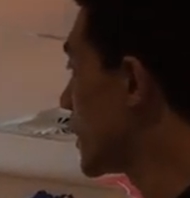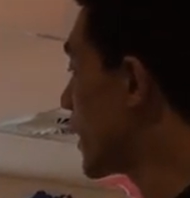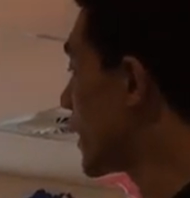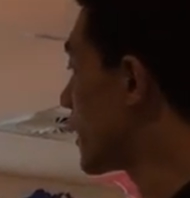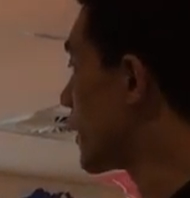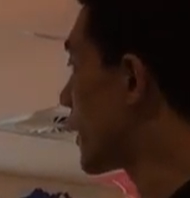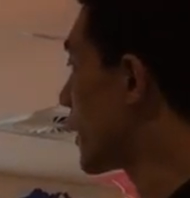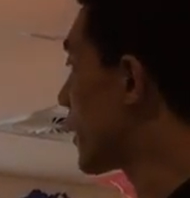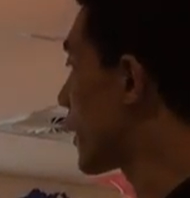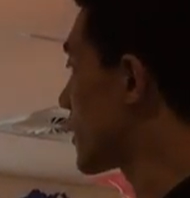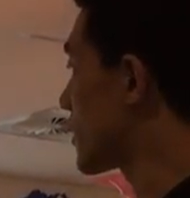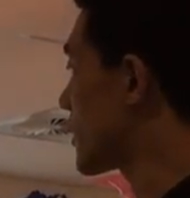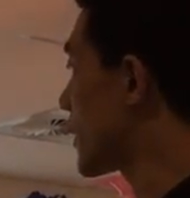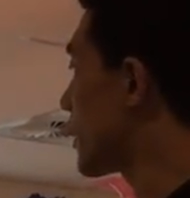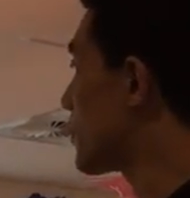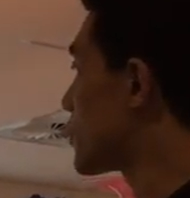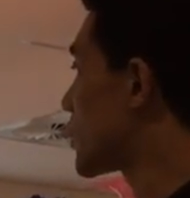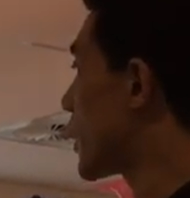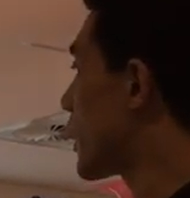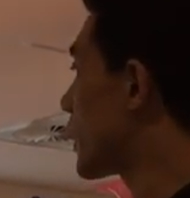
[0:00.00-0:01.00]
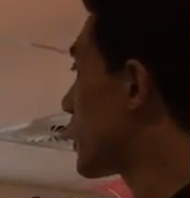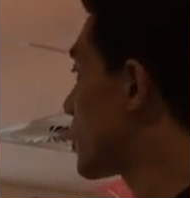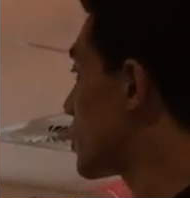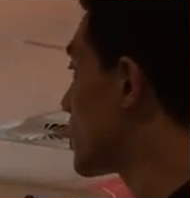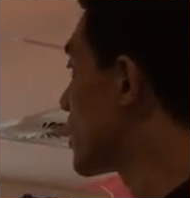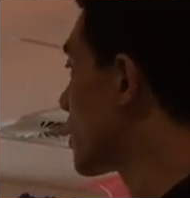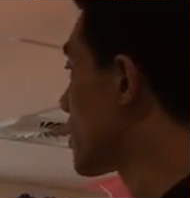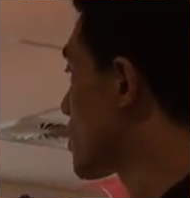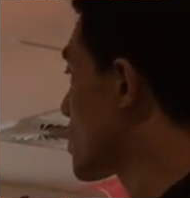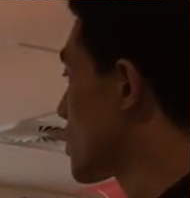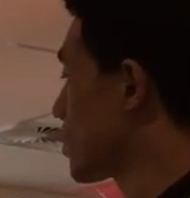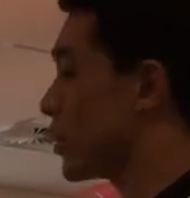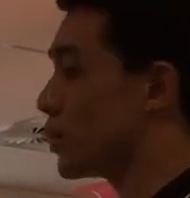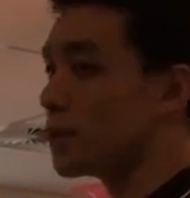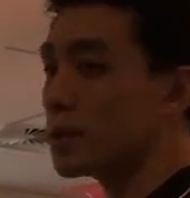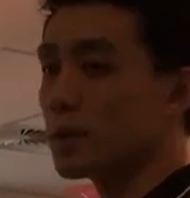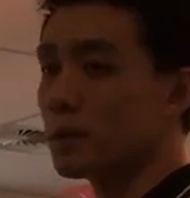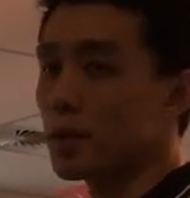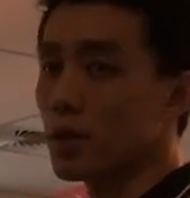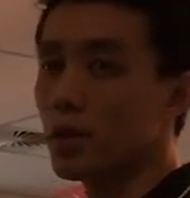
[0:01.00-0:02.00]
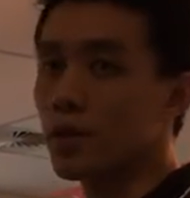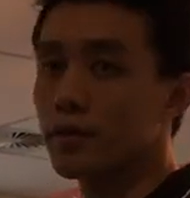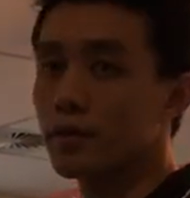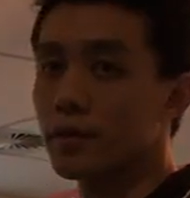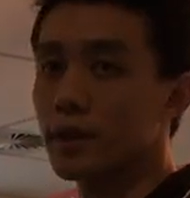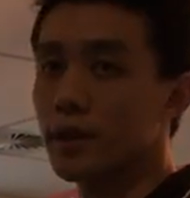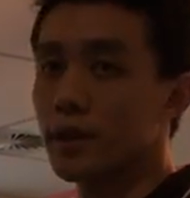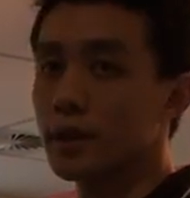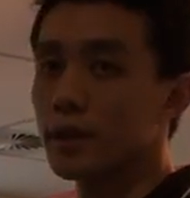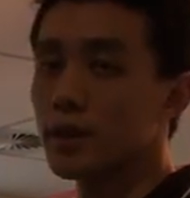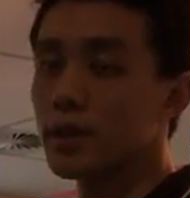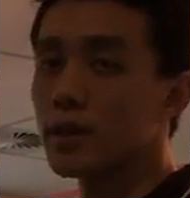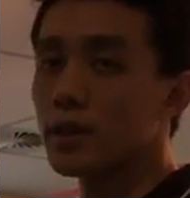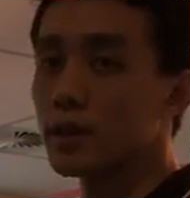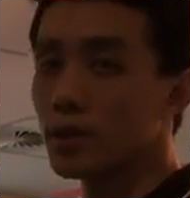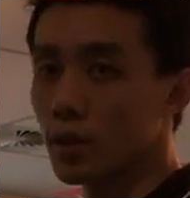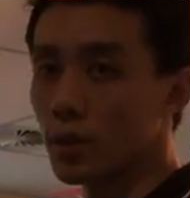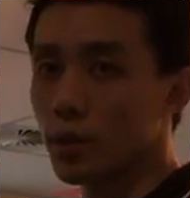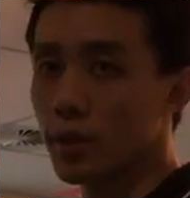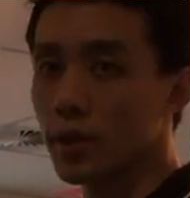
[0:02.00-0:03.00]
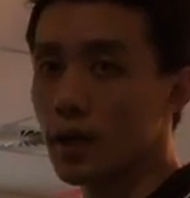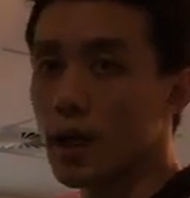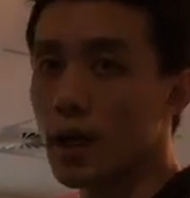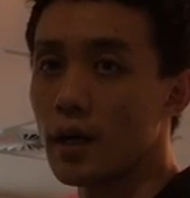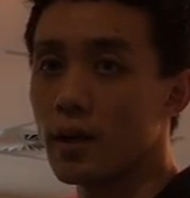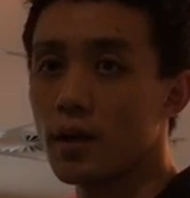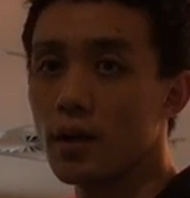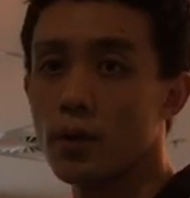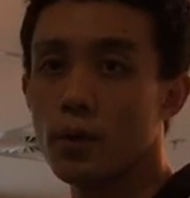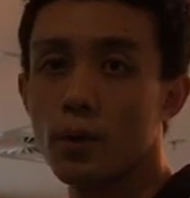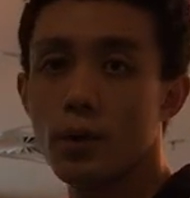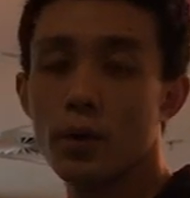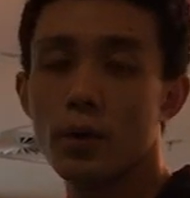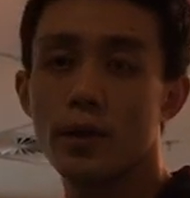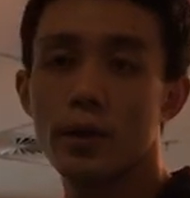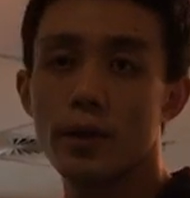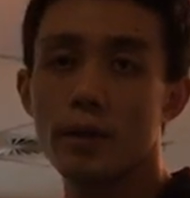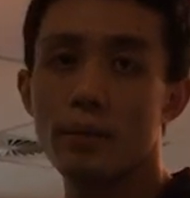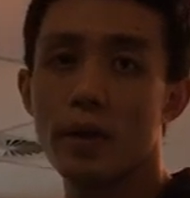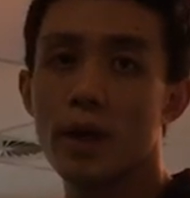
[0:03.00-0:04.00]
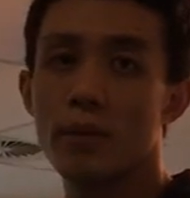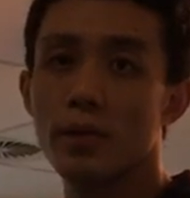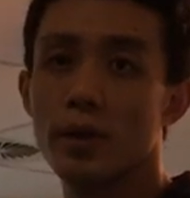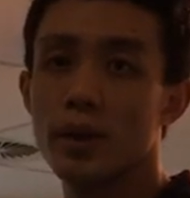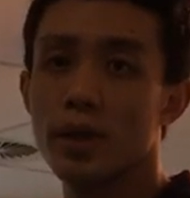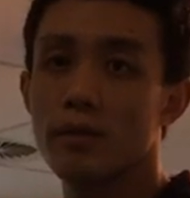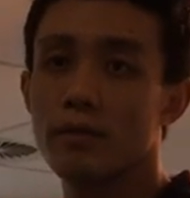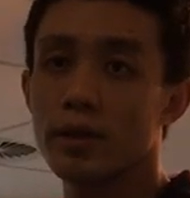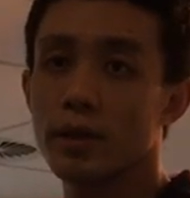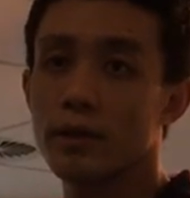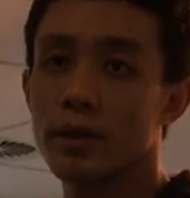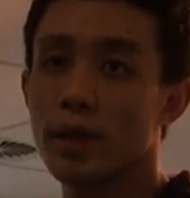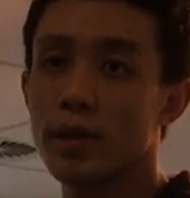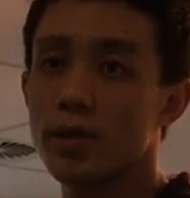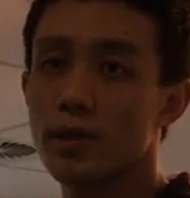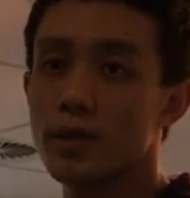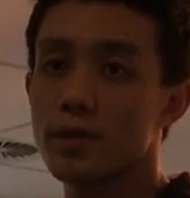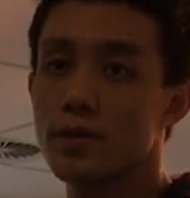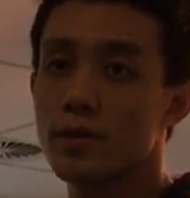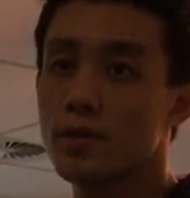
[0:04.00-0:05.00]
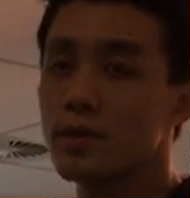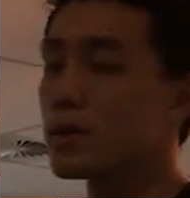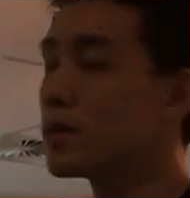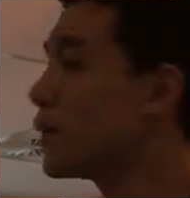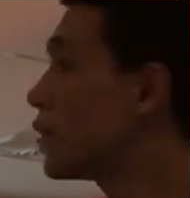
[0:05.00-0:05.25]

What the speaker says: And then at the same time, Google Store will be offering all the memory configurations